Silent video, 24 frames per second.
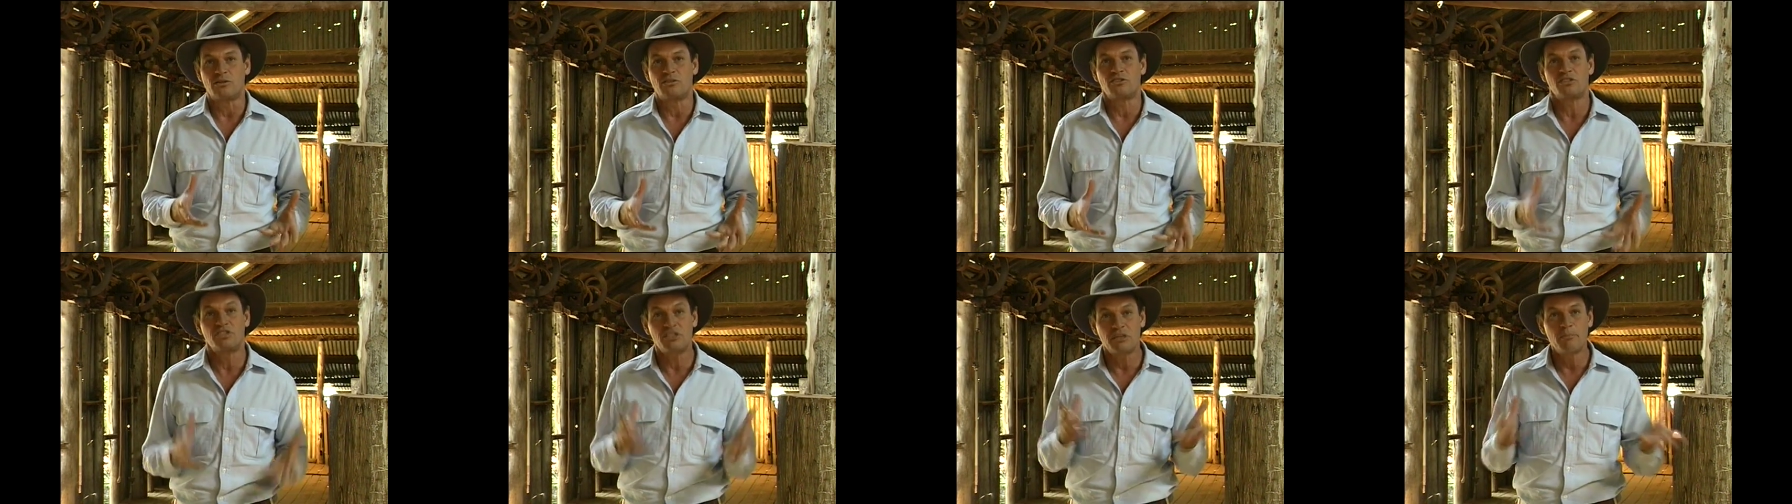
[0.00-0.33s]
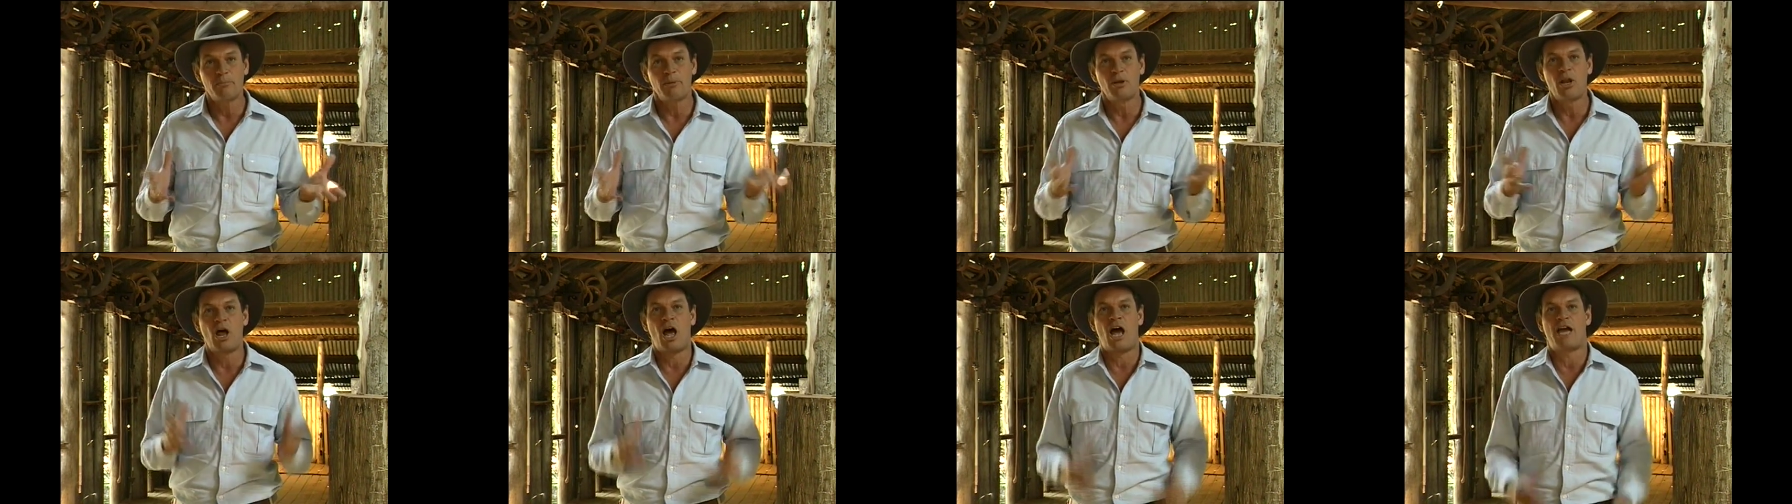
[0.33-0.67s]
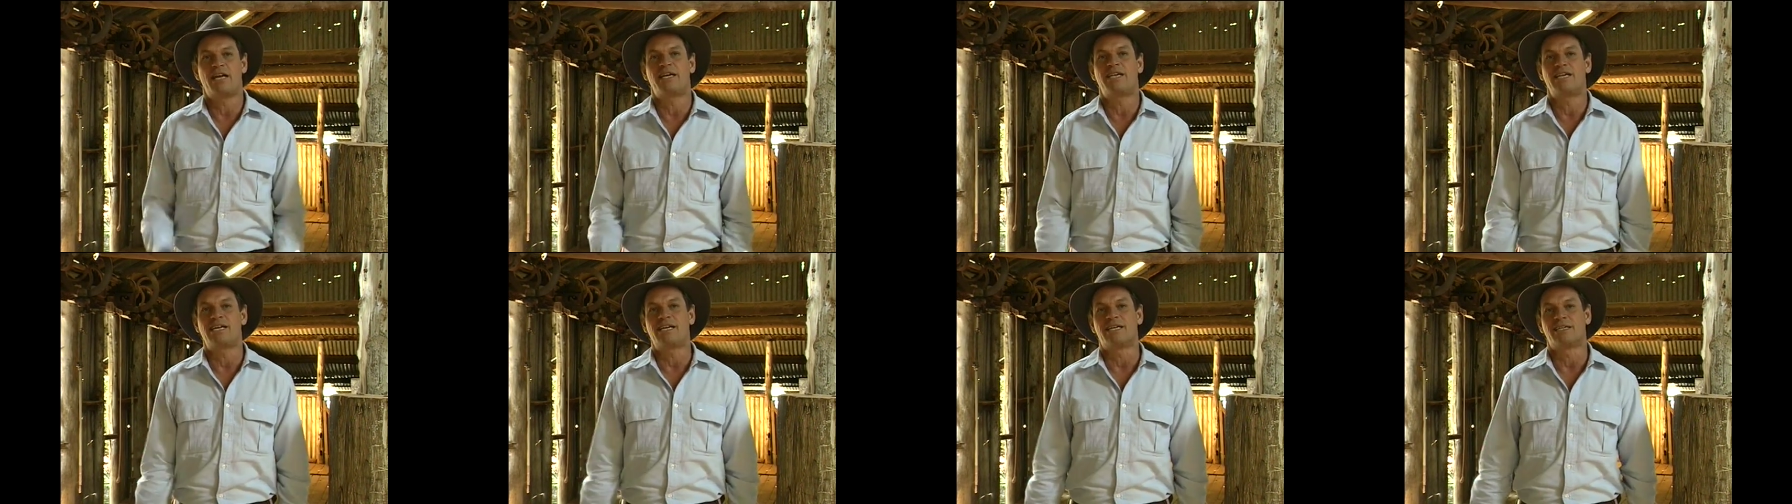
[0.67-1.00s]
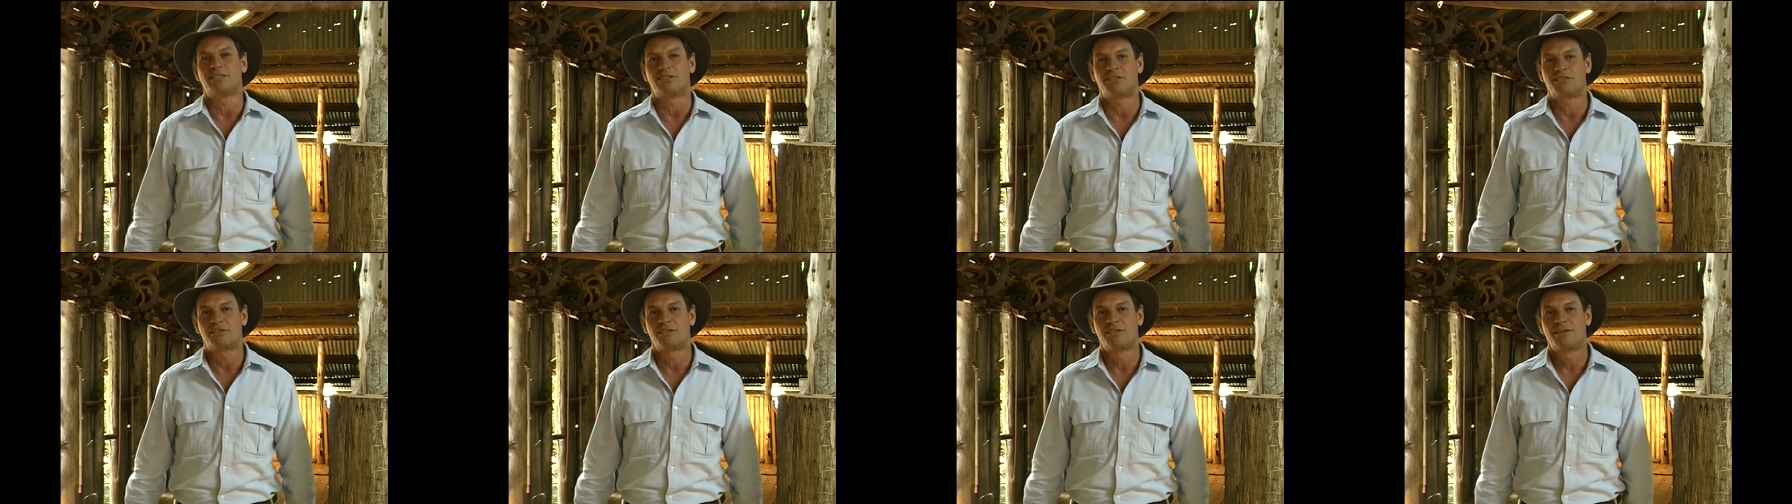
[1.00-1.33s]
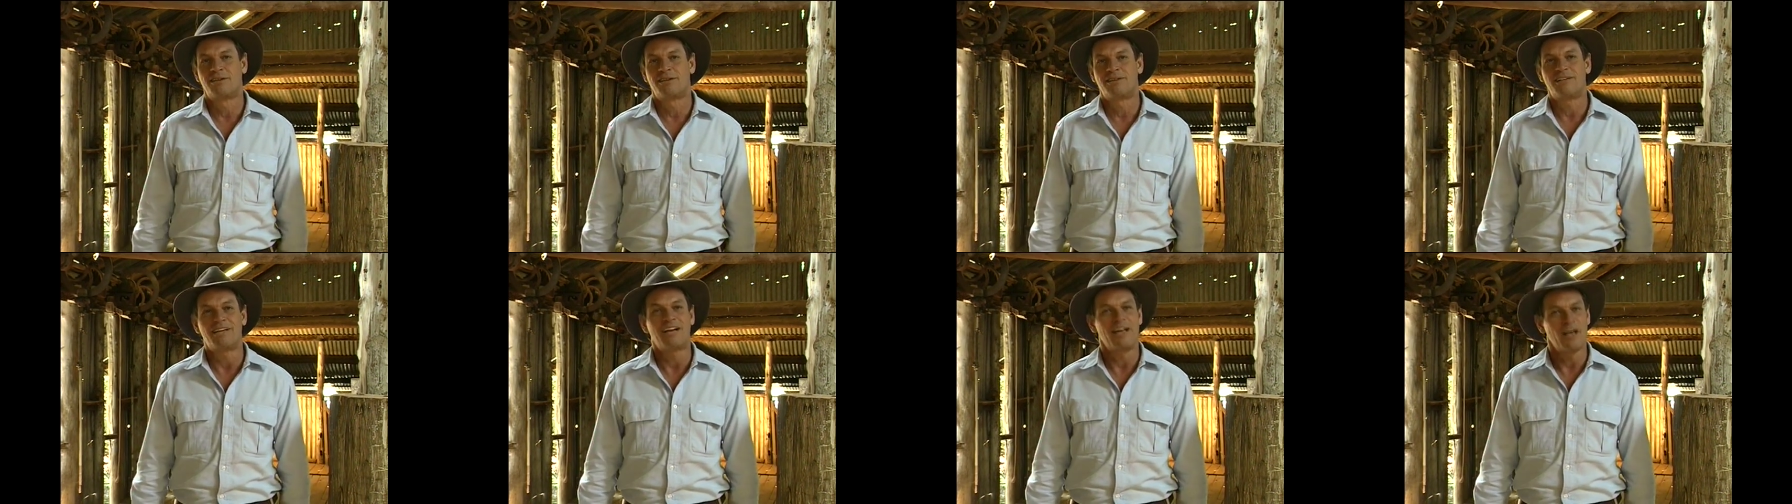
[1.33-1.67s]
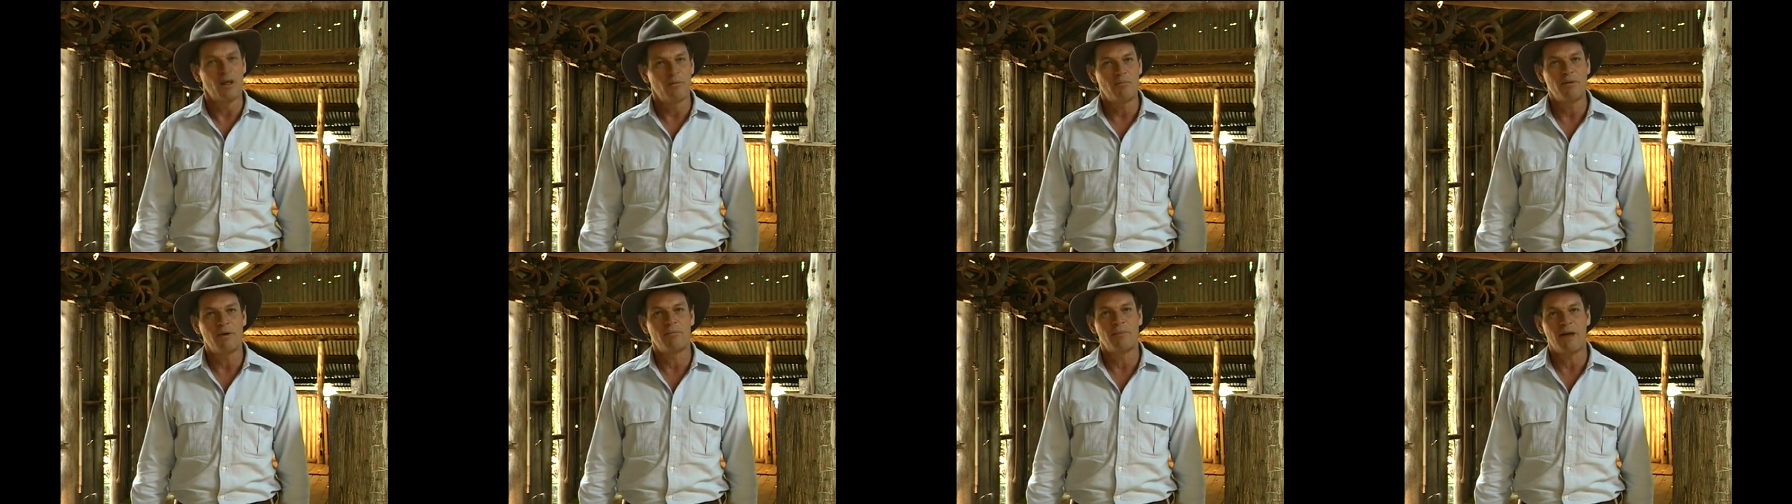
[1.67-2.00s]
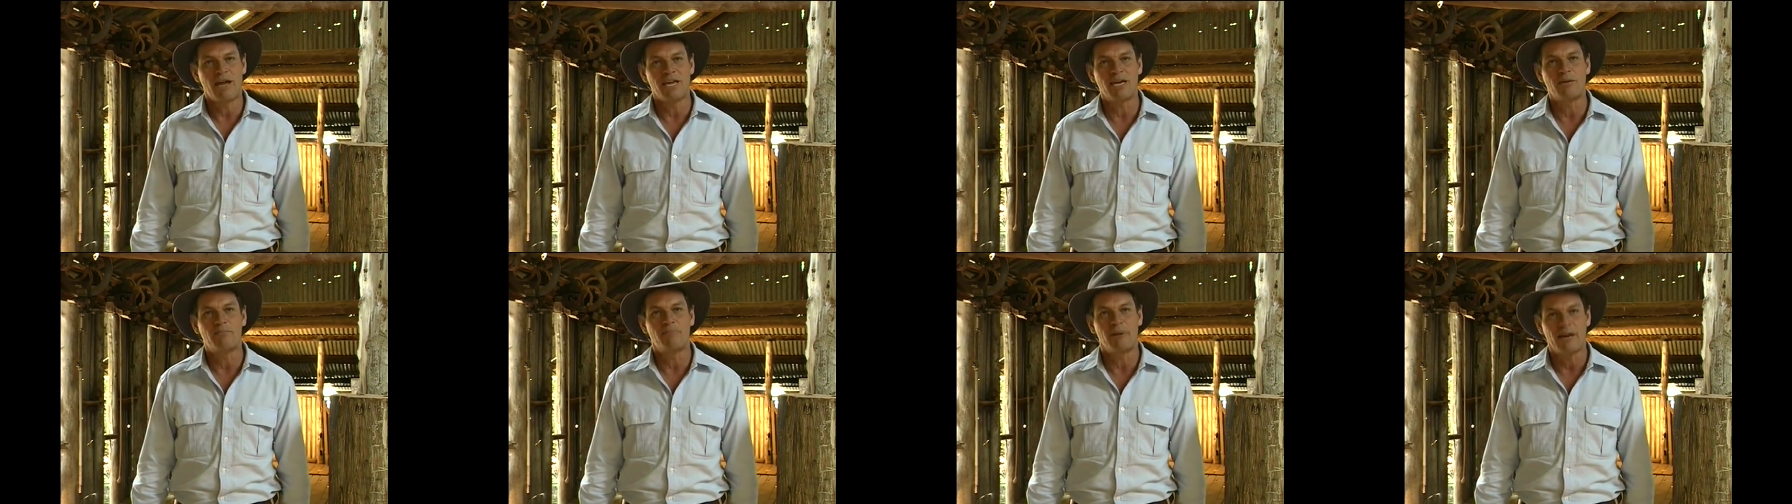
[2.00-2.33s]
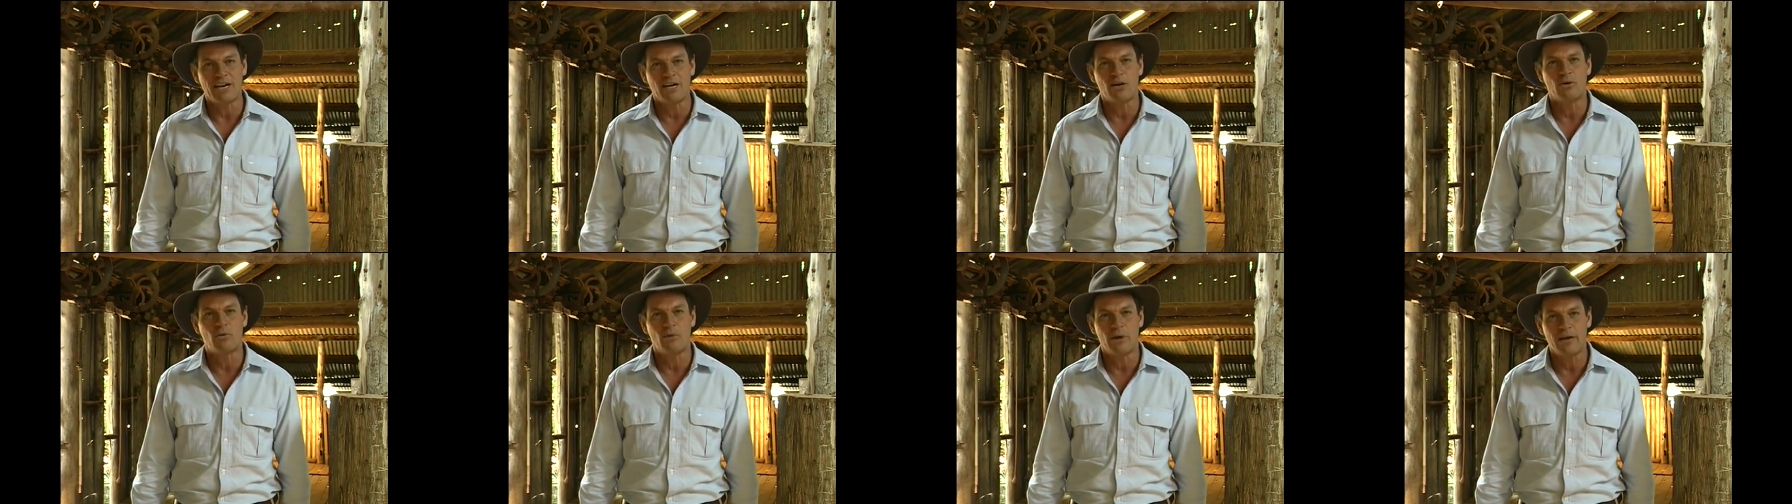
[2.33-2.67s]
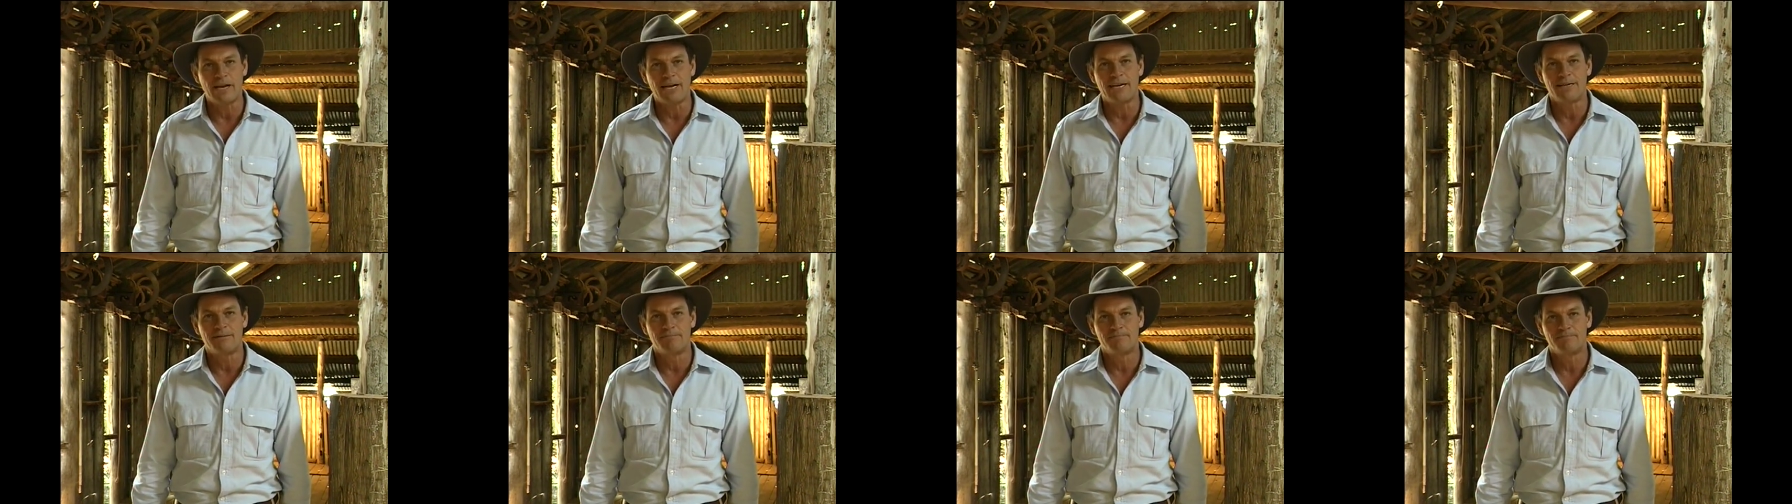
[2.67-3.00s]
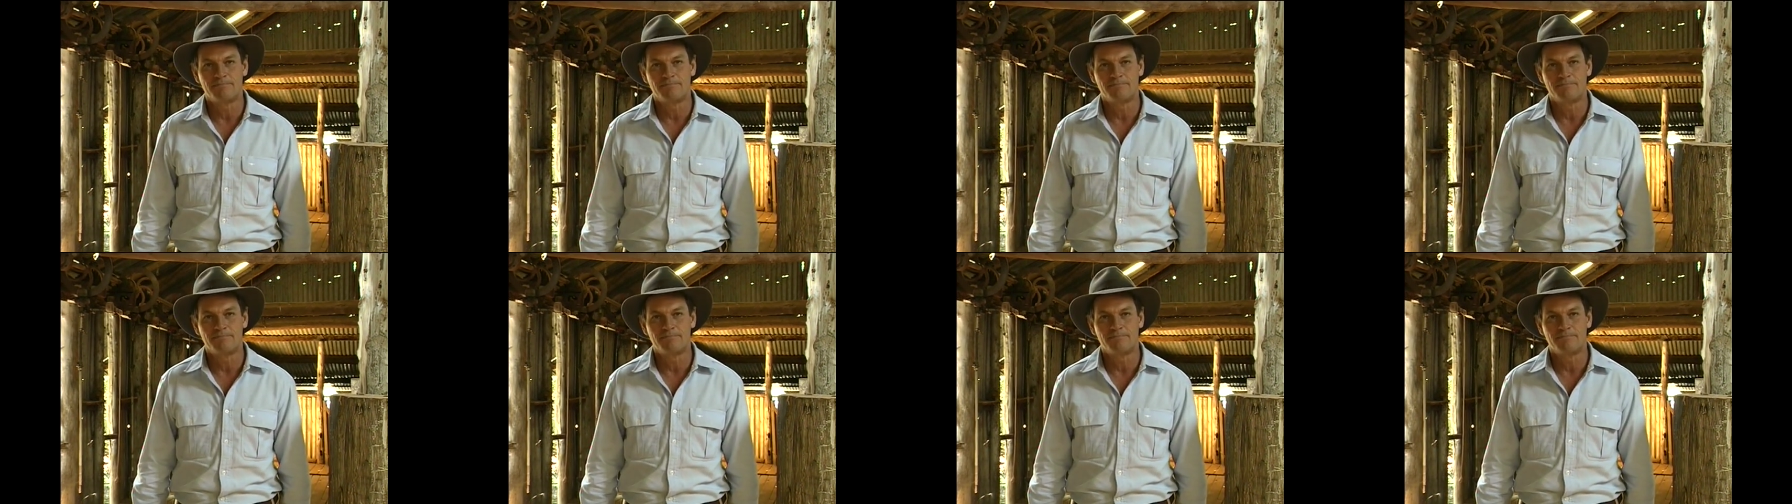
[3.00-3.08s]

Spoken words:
simple ideas that help you make a better quid.